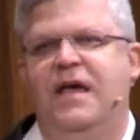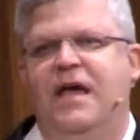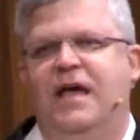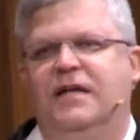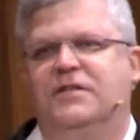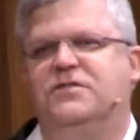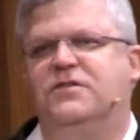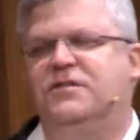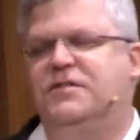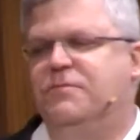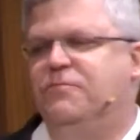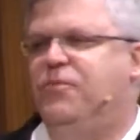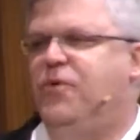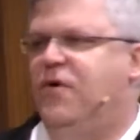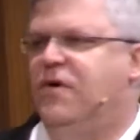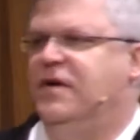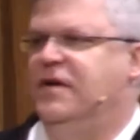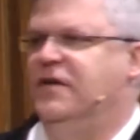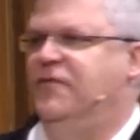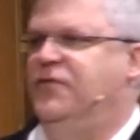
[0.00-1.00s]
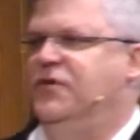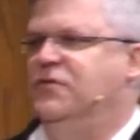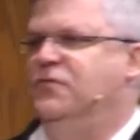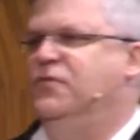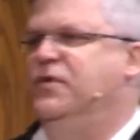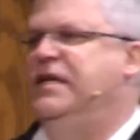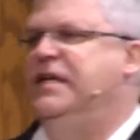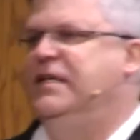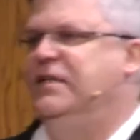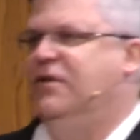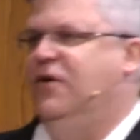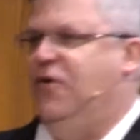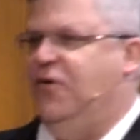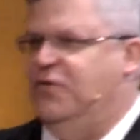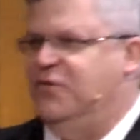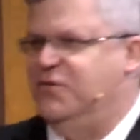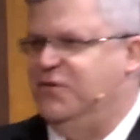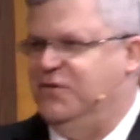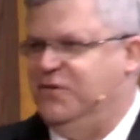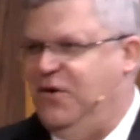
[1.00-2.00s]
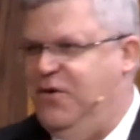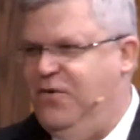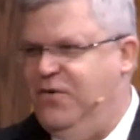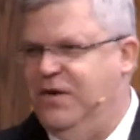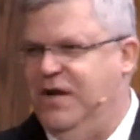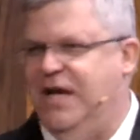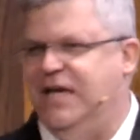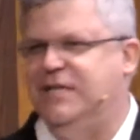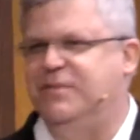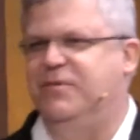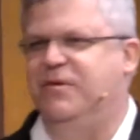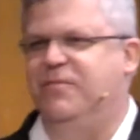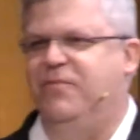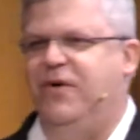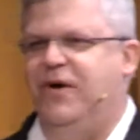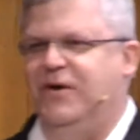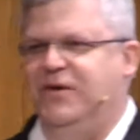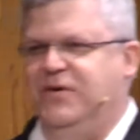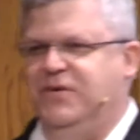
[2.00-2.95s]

And so it's important if you're reading the whole, the whole Gospel of Mark,